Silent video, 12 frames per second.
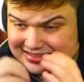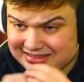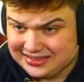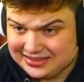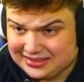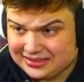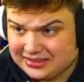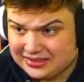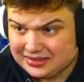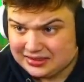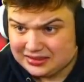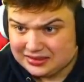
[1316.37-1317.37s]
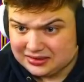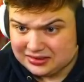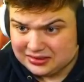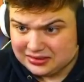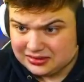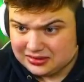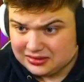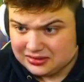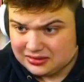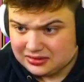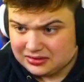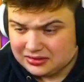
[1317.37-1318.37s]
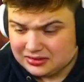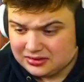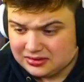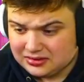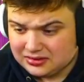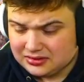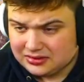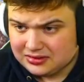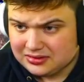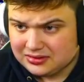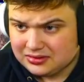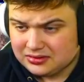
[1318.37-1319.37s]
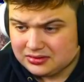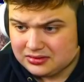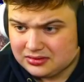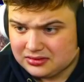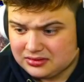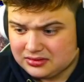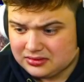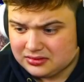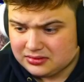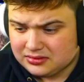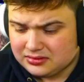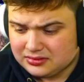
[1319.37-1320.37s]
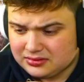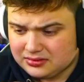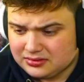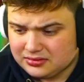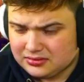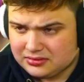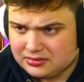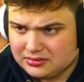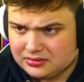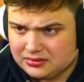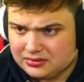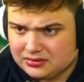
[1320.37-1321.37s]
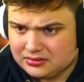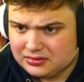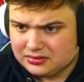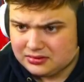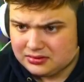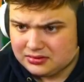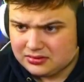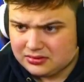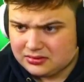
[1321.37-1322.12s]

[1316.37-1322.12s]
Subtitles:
Nobody speaks.